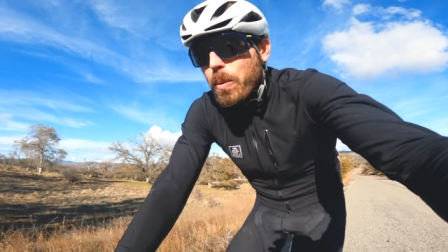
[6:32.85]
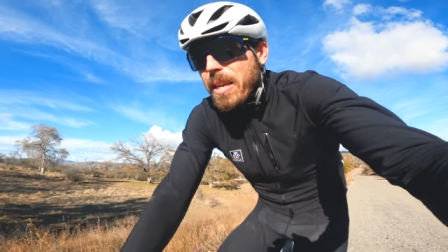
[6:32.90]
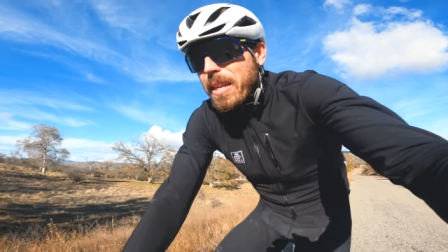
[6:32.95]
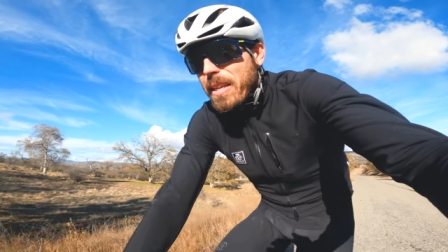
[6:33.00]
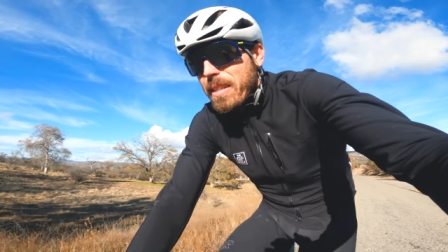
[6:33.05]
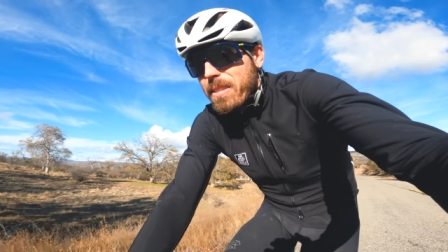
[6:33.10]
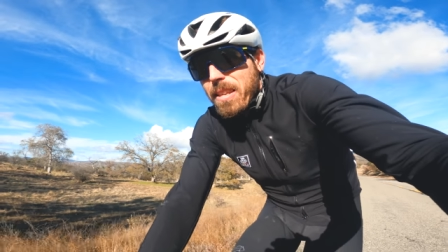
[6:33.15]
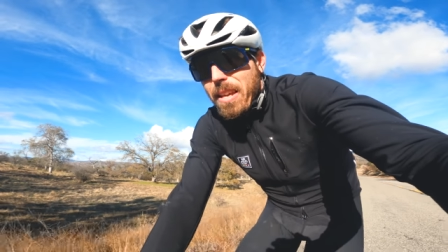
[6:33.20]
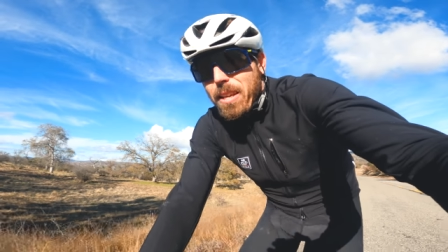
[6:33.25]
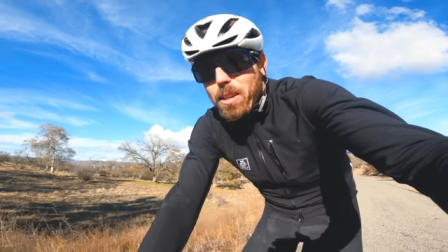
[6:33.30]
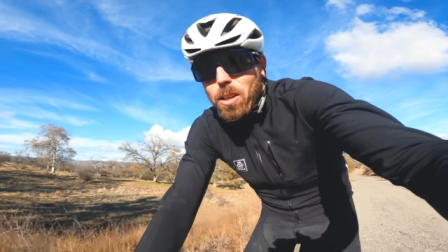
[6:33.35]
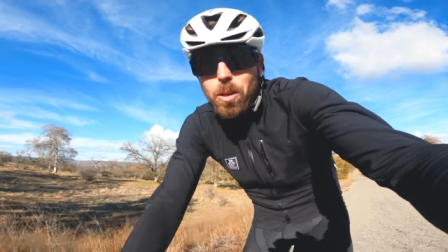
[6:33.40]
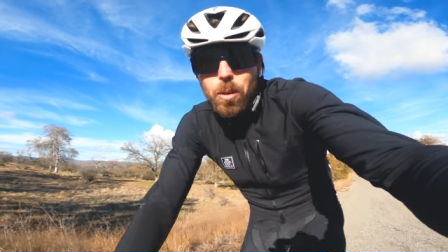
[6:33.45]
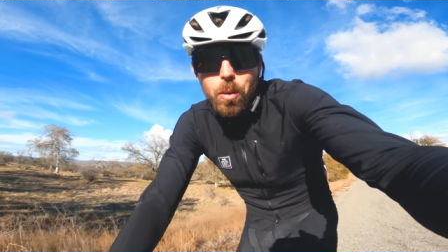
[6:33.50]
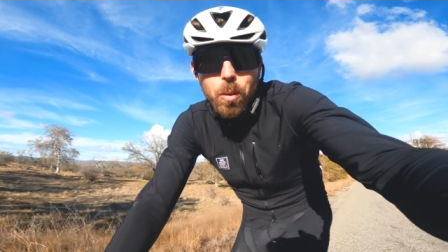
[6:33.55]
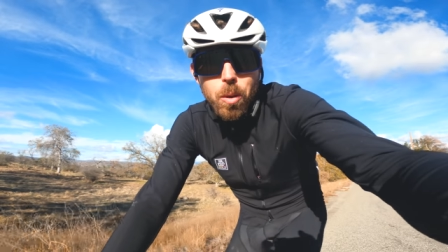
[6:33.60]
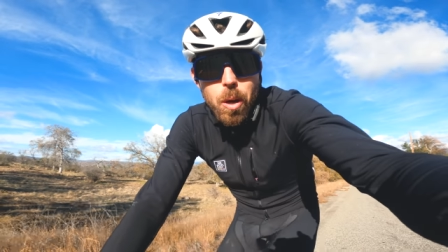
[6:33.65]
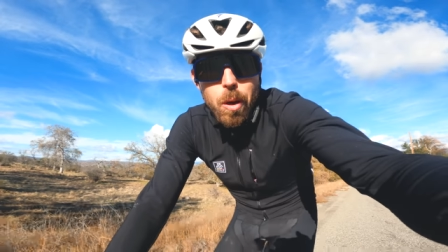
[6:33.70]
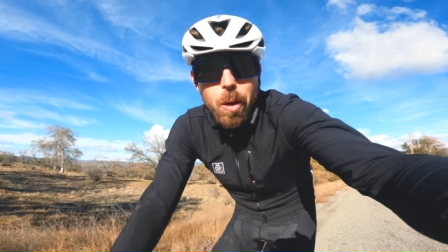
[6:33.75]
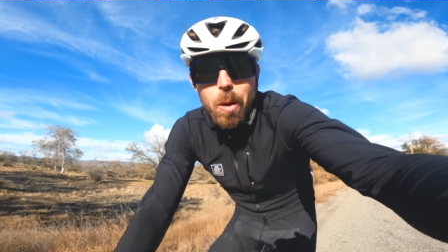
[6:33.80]
week is that
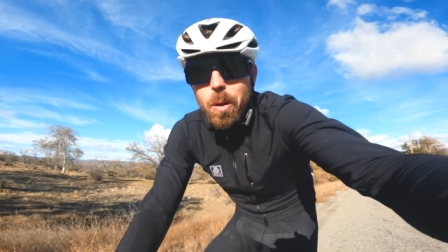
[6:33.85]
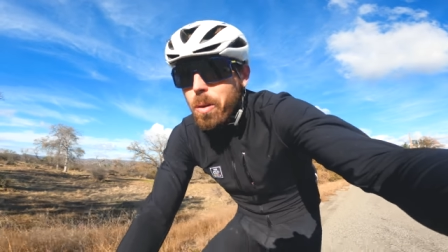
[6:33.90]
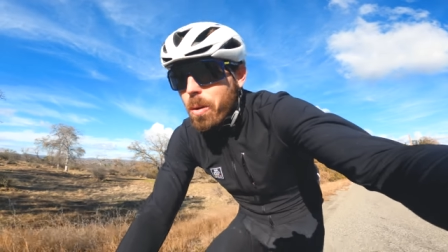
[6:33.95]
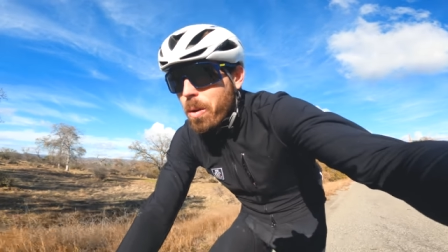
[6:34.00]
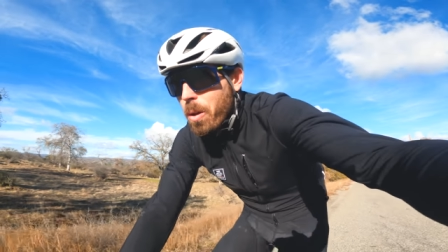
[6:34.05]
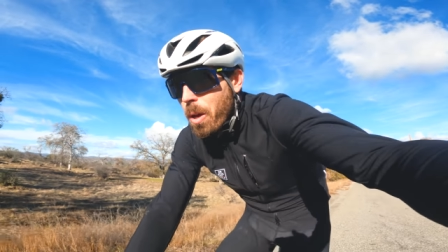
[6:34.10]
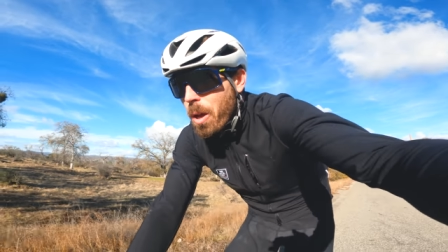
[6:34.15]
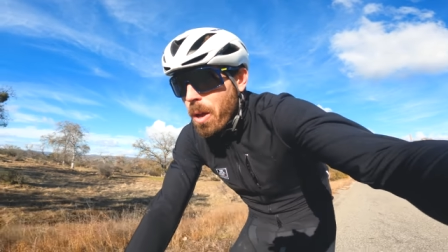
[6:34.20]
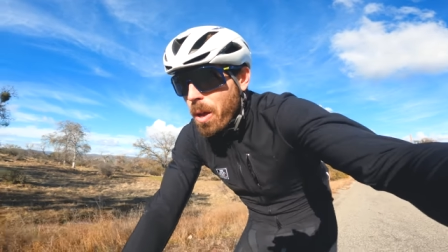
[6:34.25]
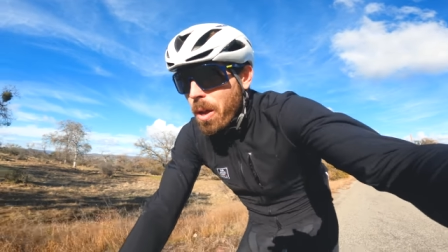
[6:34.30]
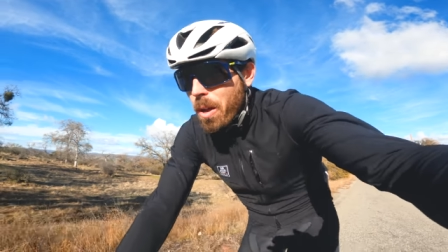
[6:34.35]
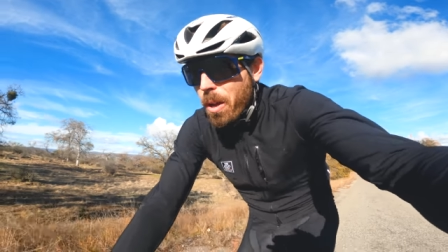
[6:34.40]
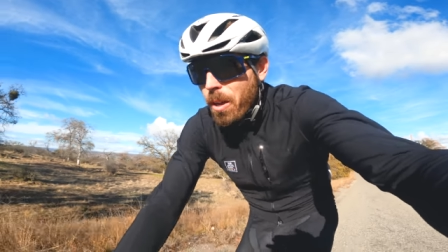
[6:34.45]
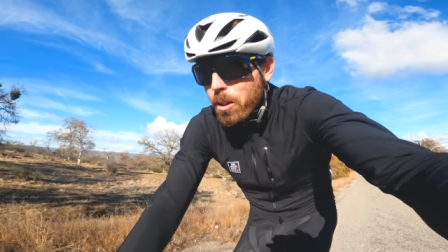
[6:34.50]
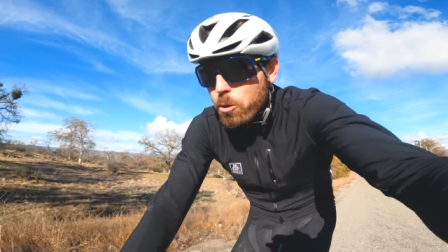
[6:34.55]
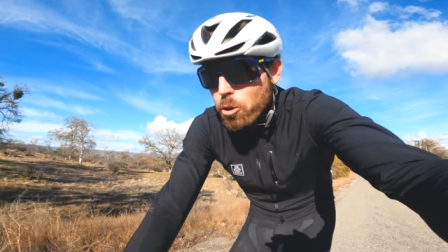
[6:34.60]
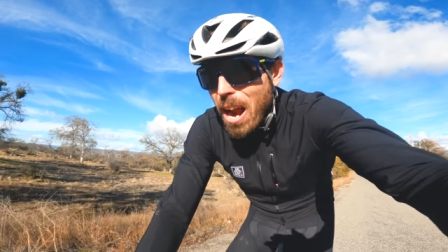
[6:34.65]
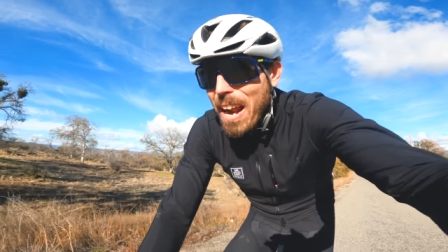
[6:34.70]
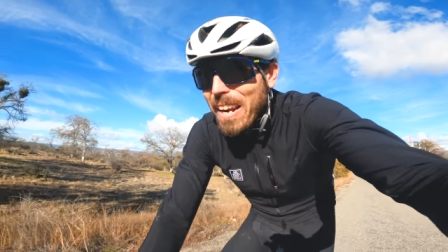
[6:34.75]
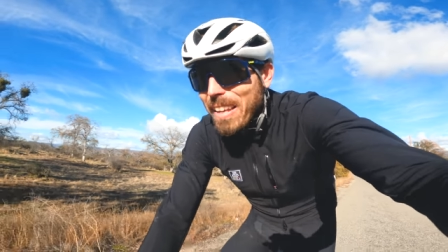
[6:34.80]
you
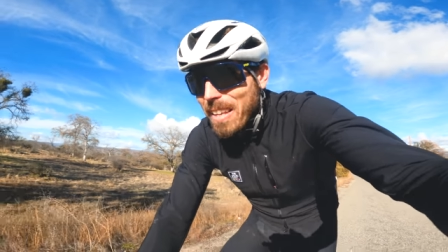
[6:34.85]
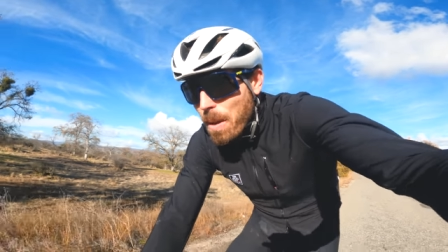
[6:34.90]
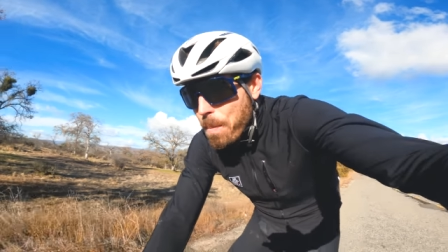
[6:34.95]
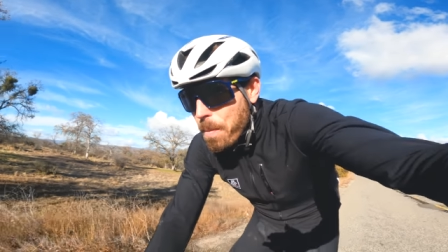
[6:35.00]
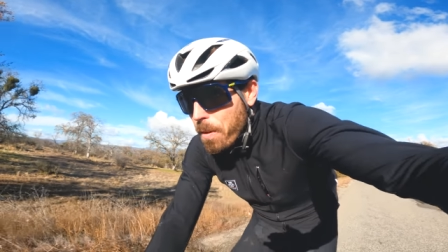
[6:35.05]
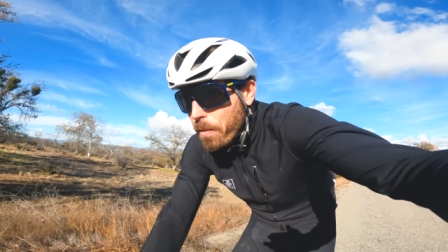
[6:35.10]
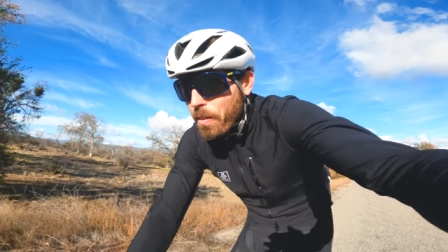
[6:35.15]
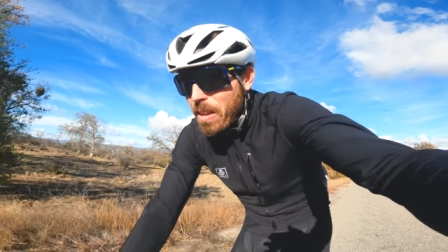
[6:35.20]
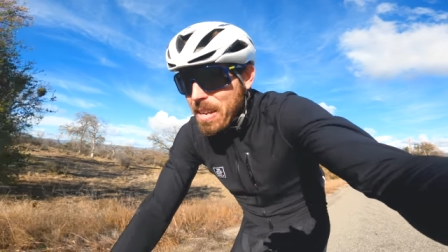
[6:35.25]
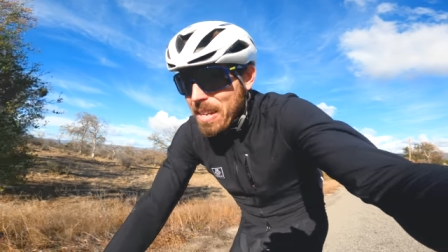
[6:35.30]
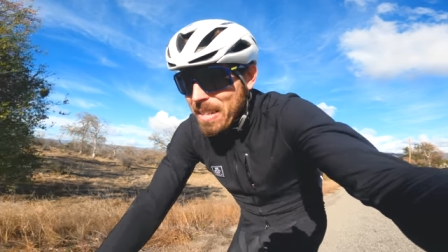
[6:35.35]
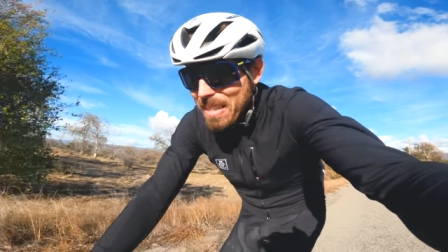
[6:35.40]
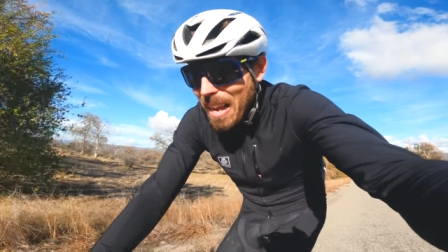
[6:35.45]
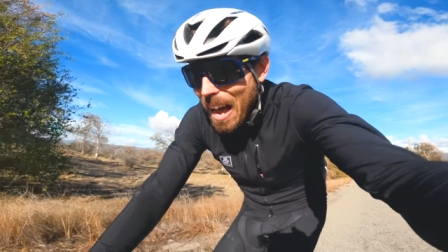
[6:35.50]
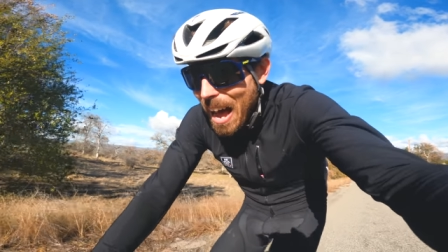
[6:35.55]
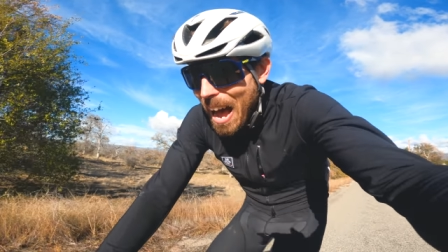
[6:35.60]
try to keep your fitness